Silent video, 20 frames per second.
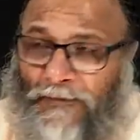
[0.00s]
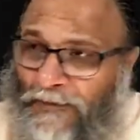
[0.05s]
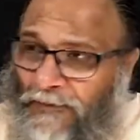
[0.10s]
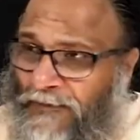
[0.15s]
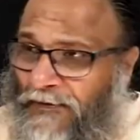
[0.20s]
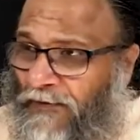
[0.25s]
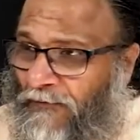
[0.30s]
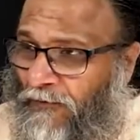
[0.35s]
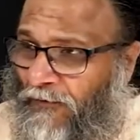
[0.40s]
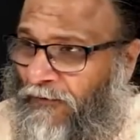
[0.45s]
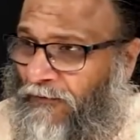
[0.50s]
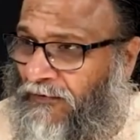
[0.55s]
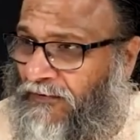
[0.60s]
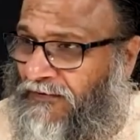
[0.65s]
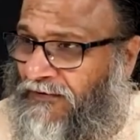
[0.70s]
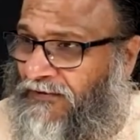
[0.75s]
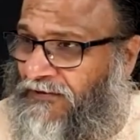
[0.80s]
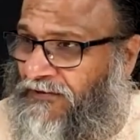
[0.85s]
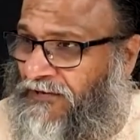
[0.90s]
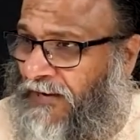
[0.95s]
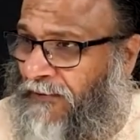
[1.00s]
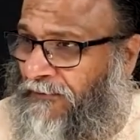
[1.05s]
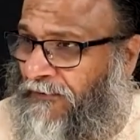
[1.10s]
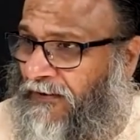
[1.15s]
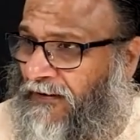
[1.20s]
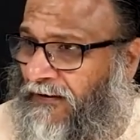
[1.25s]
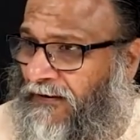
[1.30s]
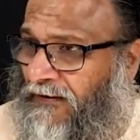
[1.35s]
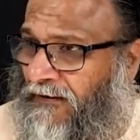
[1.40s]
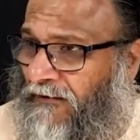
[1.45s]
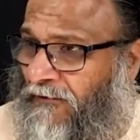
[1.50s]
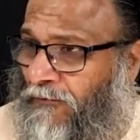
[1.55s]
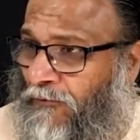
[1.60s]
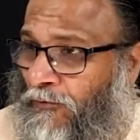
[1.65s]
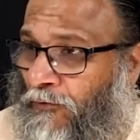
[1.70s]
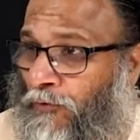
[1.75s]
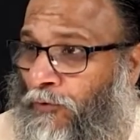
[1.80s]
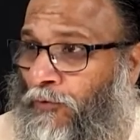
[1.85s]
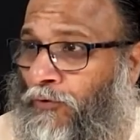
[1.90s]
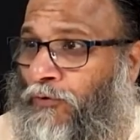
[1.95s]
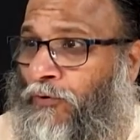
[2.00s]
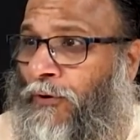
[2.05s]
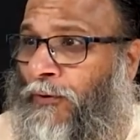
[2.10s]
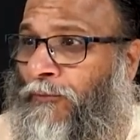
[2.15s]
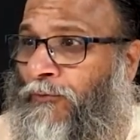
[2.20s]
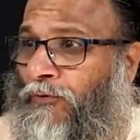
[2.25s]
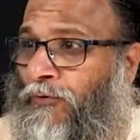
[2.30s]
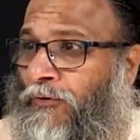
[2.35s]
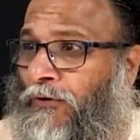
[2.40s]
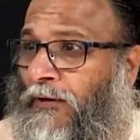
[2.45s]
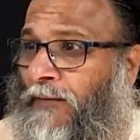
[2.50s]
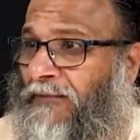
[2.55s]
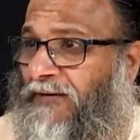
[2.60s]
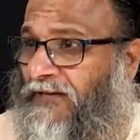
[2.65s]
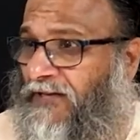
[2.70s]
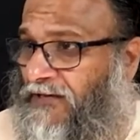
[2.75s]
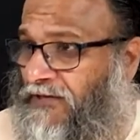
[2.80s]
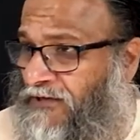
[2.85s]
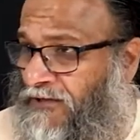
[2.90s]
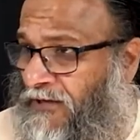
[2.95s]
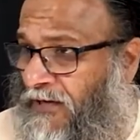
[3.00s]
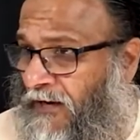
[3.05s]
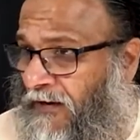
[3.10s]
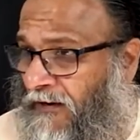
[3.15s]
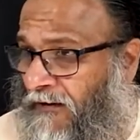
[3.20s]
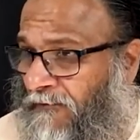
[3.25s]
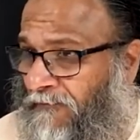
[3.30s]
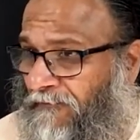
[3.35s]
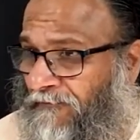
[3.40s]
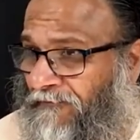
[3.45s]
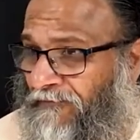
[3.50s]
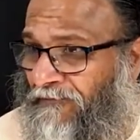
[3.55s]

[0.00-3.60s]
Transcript: remember what was this chapter Urdhva